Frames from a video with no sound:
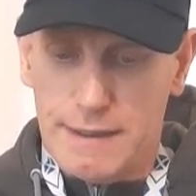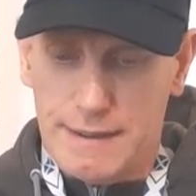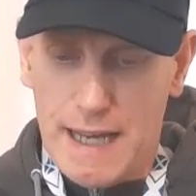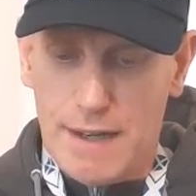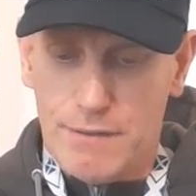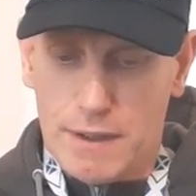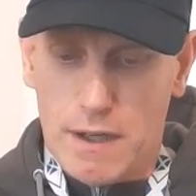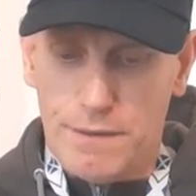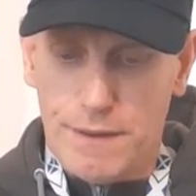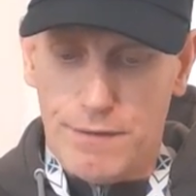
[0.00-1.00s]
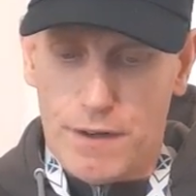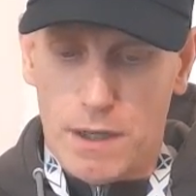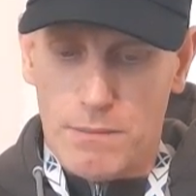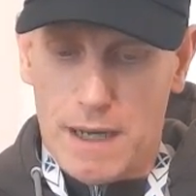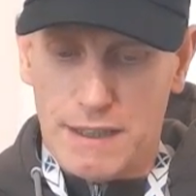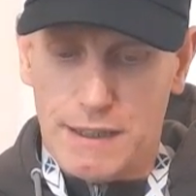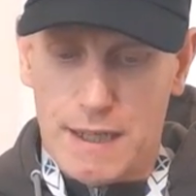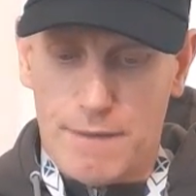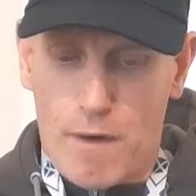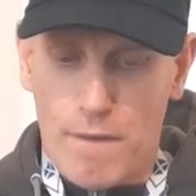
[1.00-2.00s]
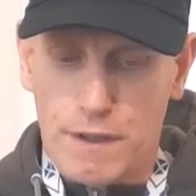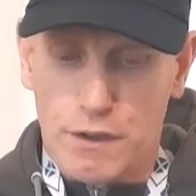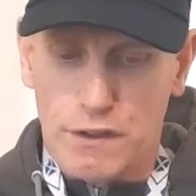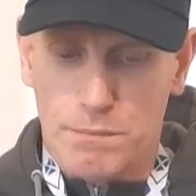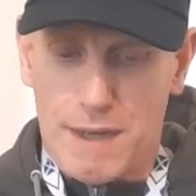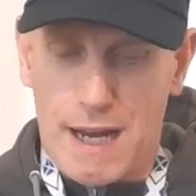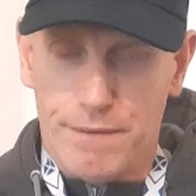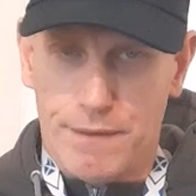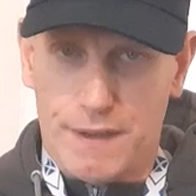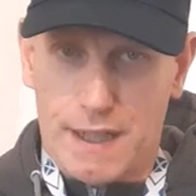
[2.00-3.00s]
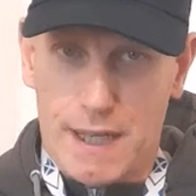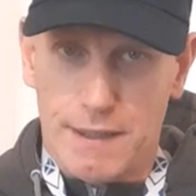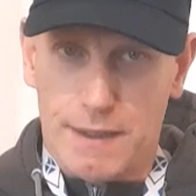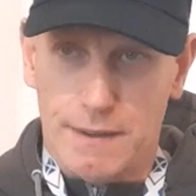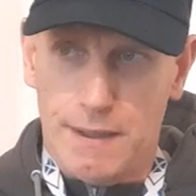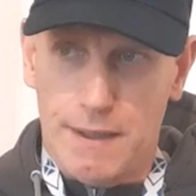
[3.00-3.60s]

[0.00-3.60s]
debt recovery firm, and sheriff officers on behalf of the creditor.